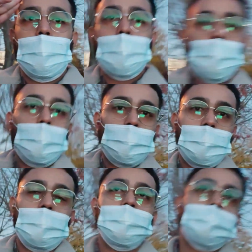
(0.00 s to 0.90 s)
Hello
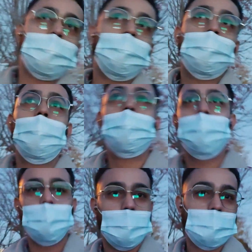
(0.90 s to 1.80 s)
guys and
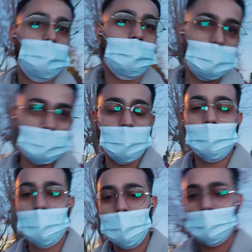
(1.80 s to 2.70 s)
welcome back to my
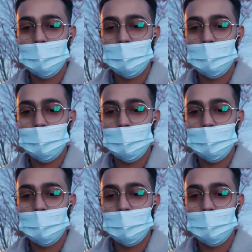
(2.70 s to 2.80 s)
channel.